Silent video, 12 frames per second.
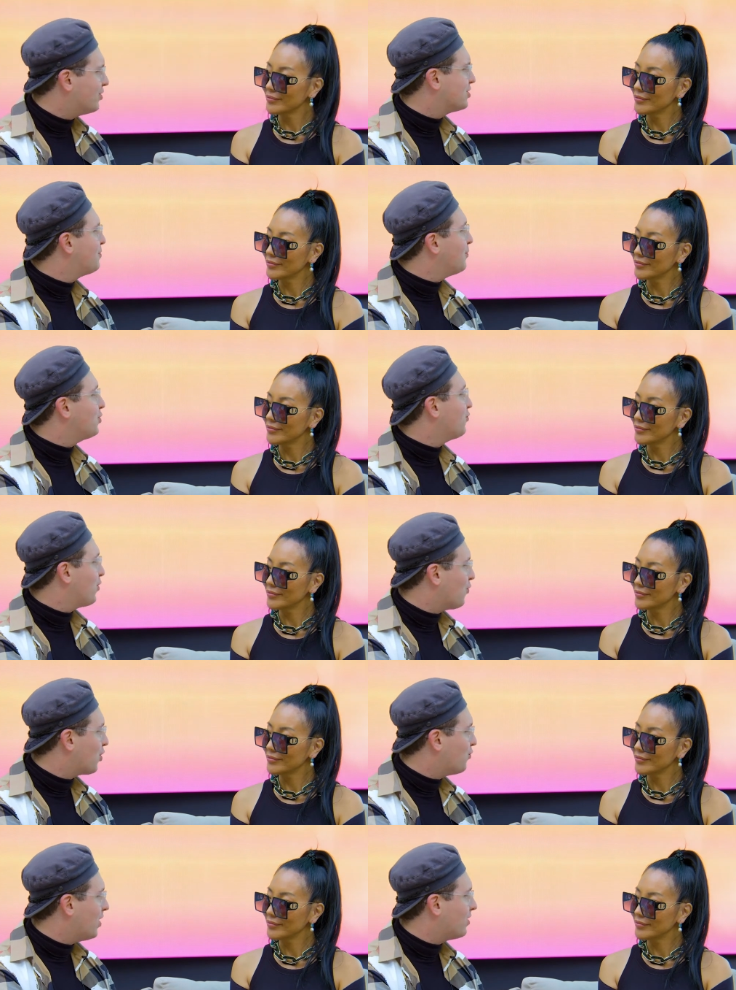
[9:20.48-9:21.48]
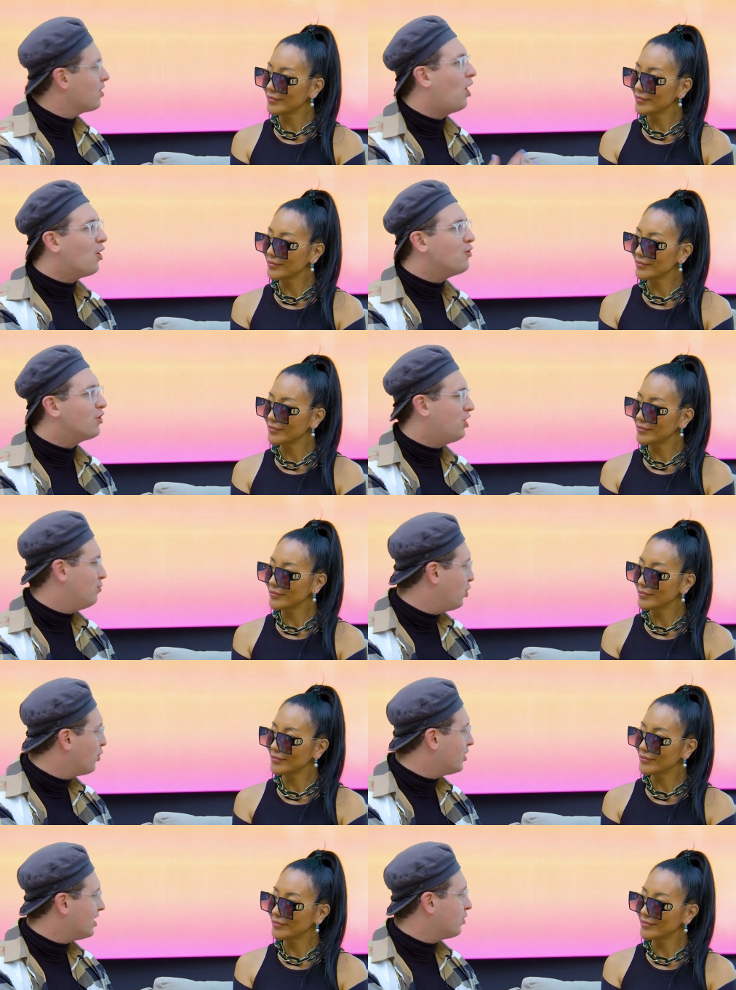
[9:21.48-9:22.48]
Speaker 1: the people that we work with are the
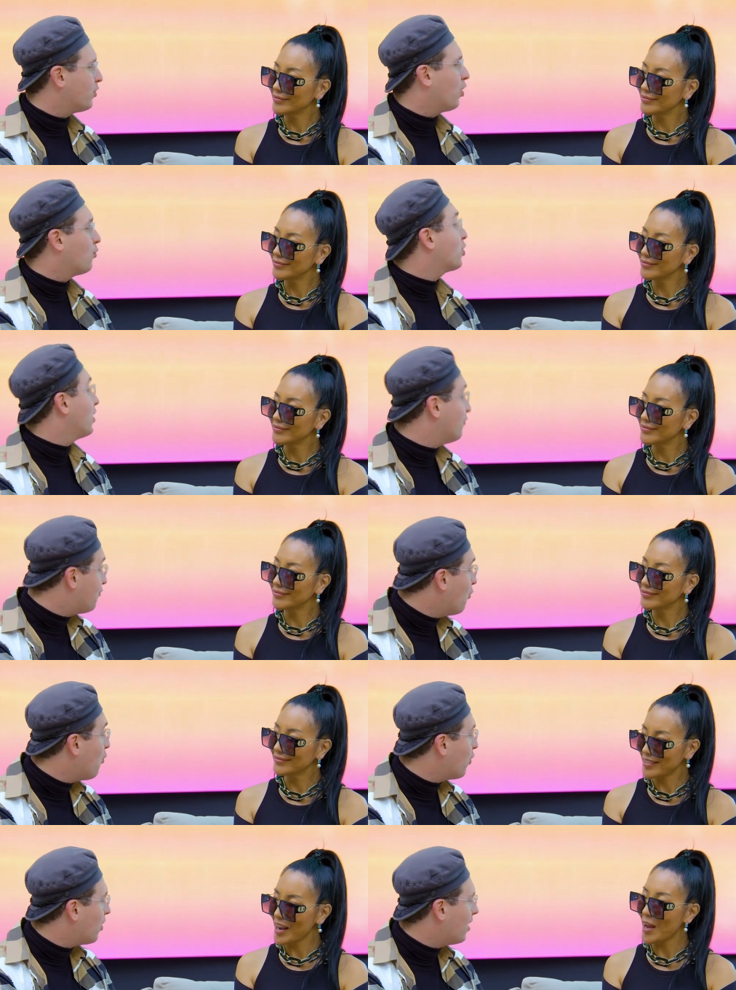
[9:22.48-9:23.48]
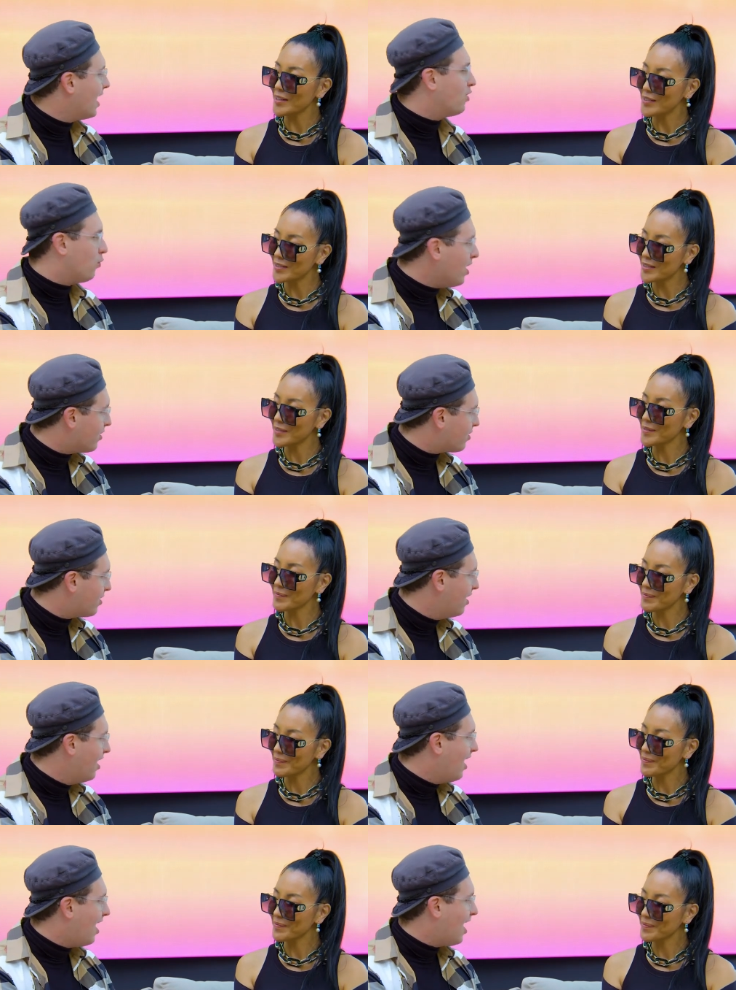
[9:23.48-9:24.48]
community that we are working for and with
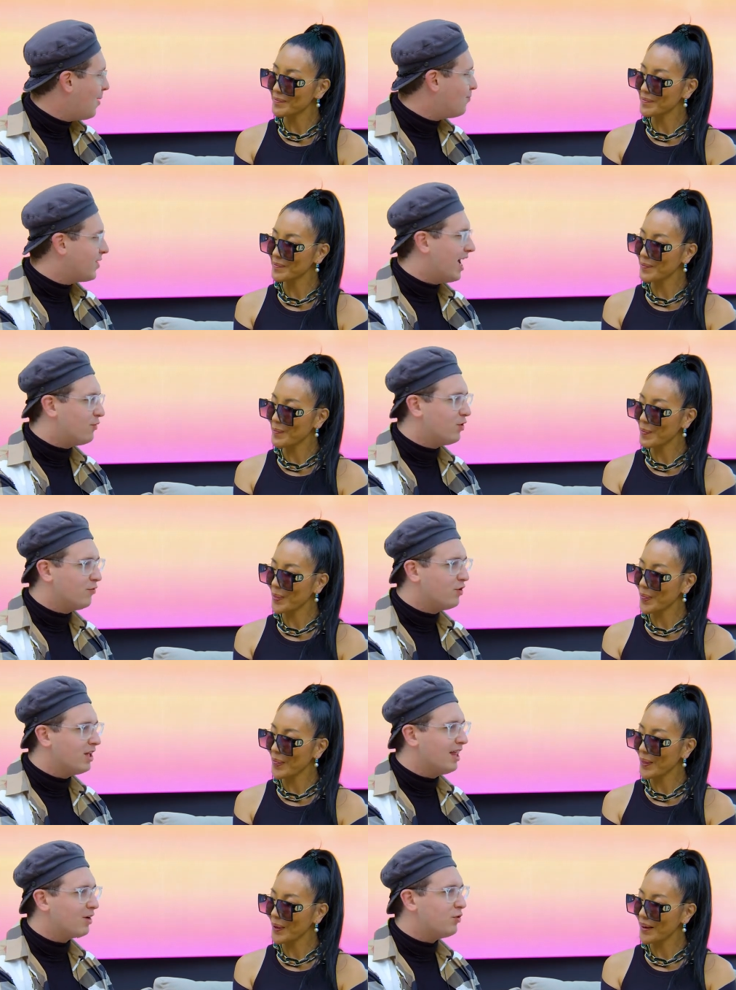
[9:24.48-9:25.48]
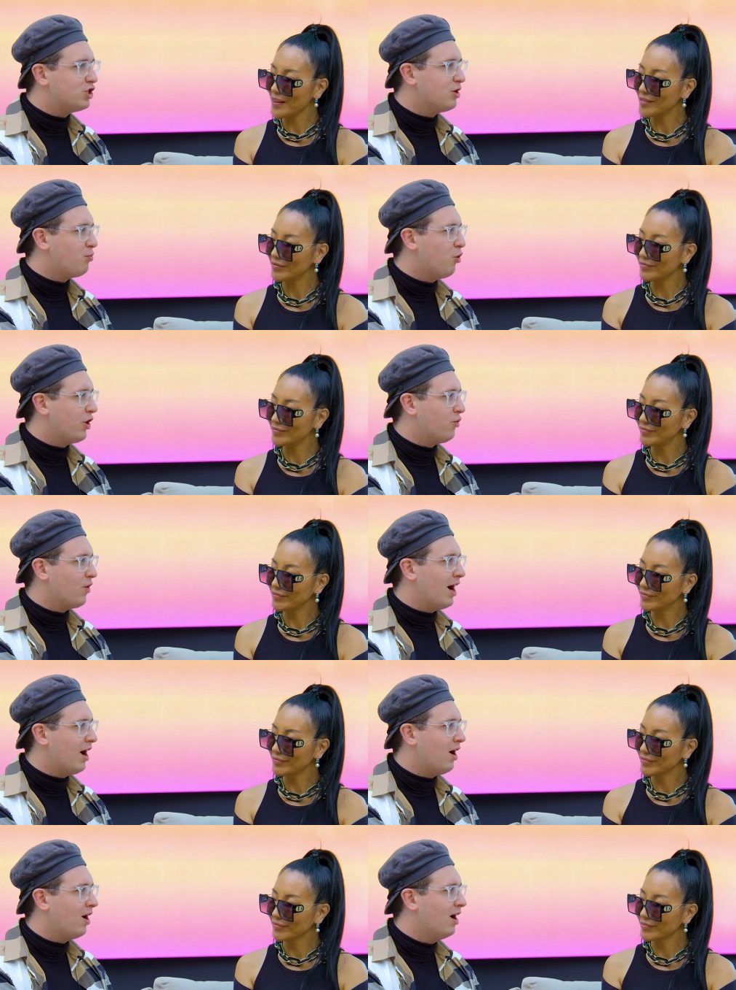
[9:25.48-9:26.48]
um, and we've really like reached a point
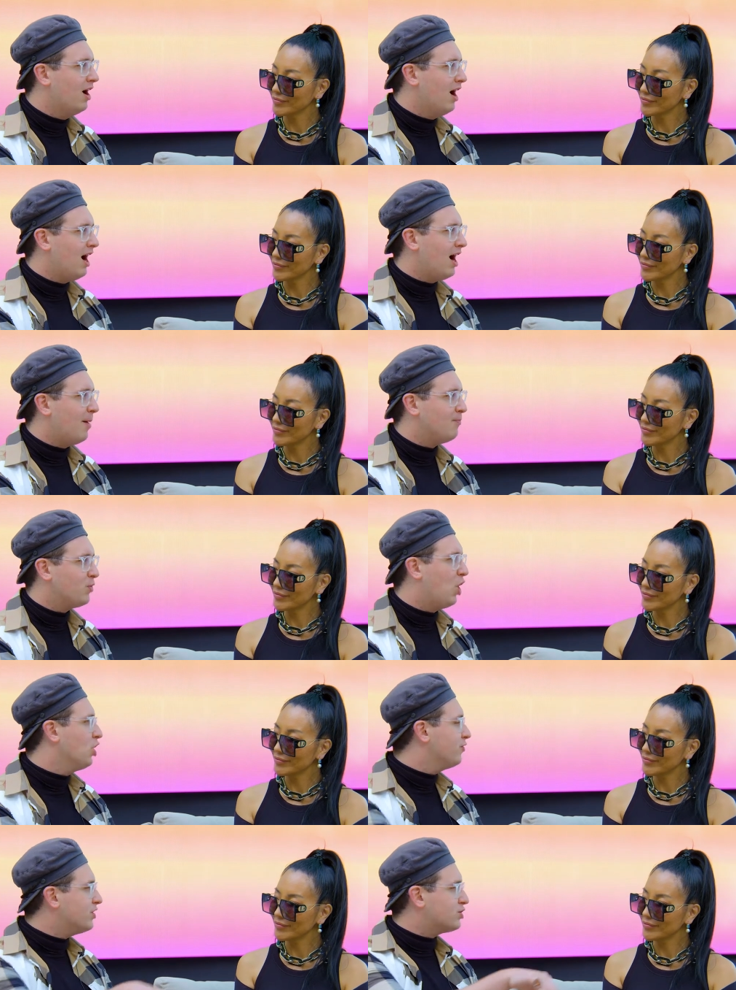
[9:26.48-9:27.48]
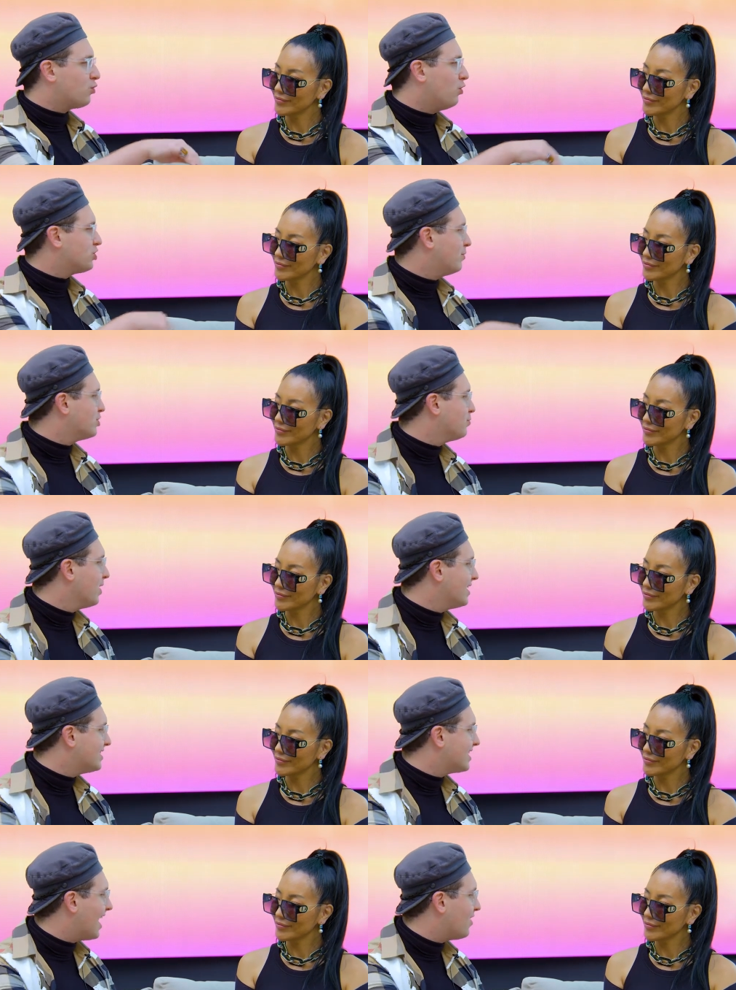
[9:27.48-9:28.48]
where um, all of these roles almost blend
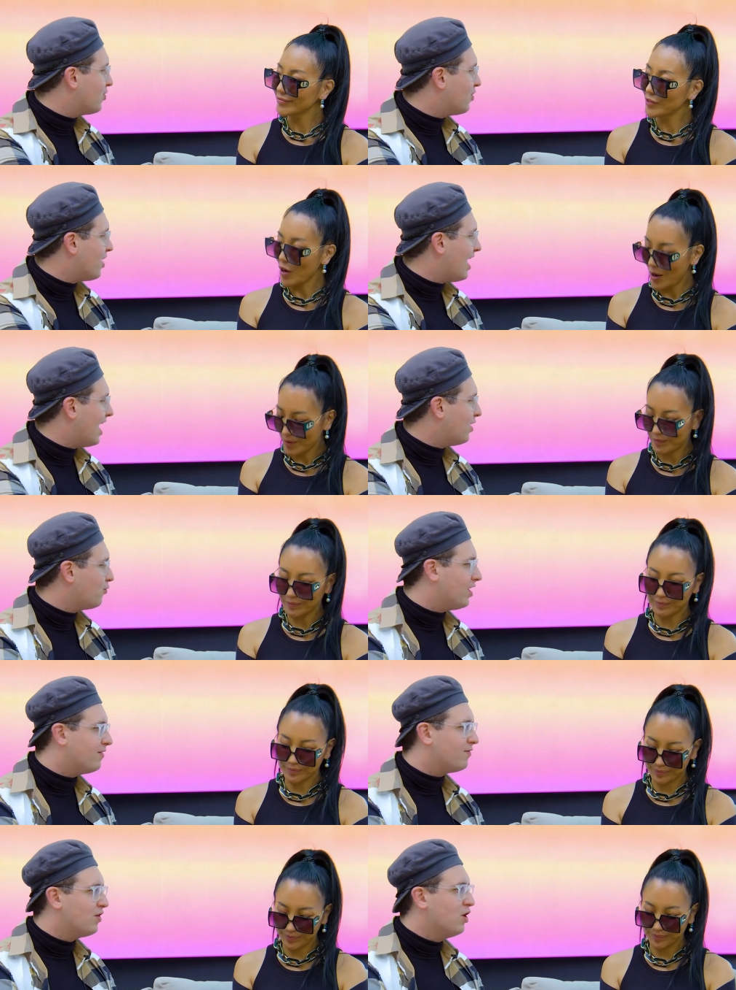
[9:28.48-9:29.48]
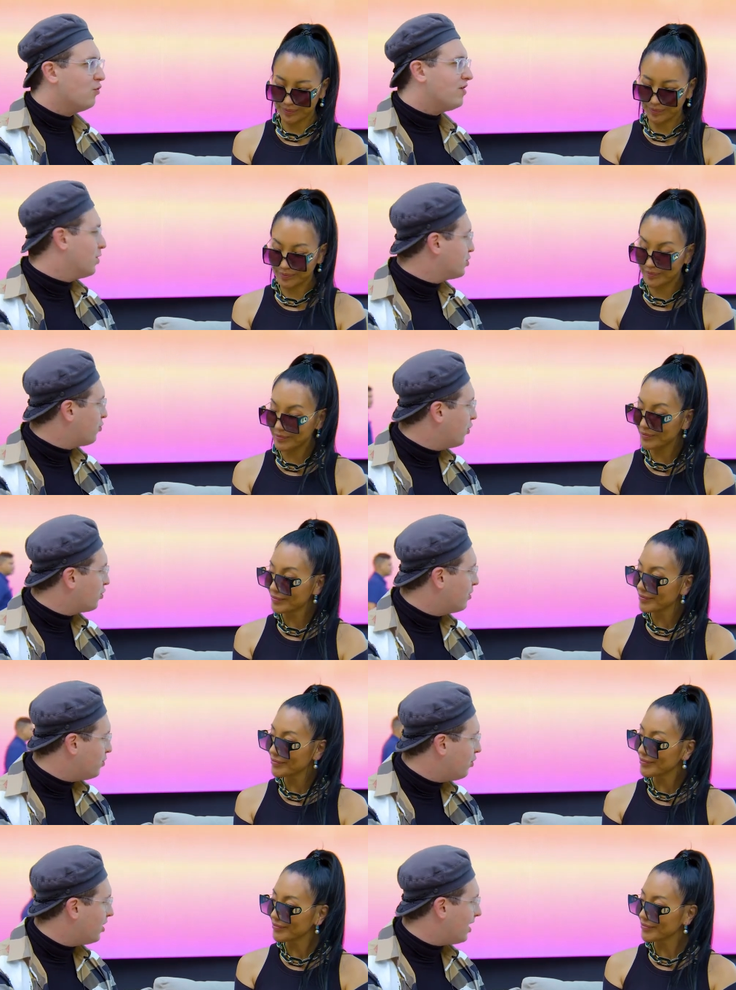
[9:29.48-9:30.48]
together, and we've we've built a real
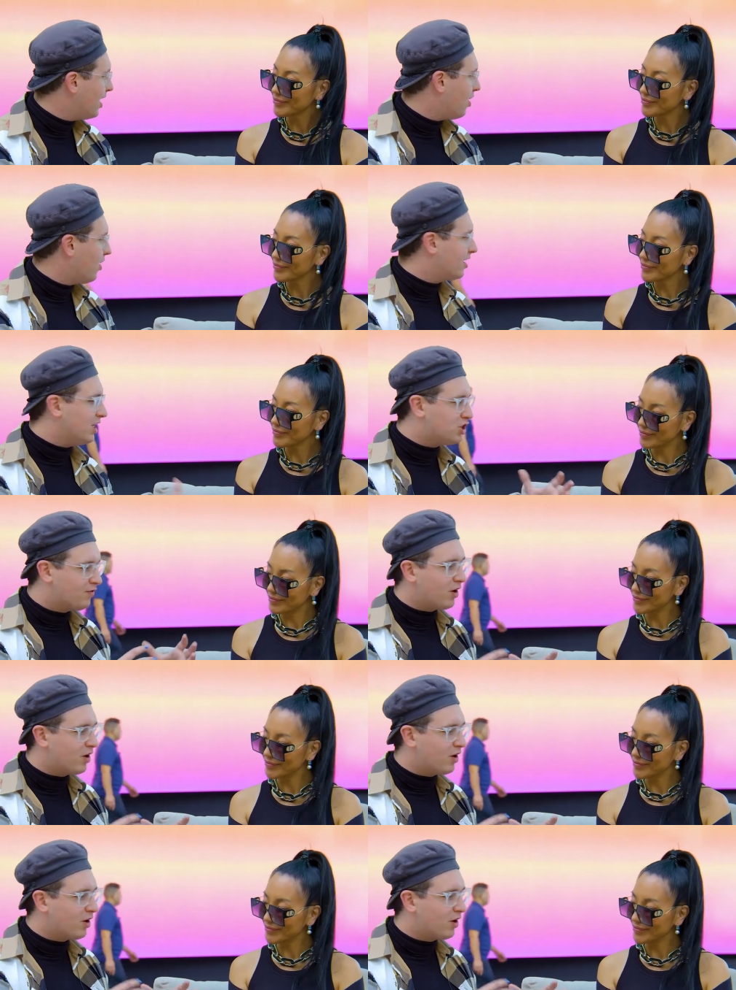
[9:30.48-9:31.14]
community here, and each of our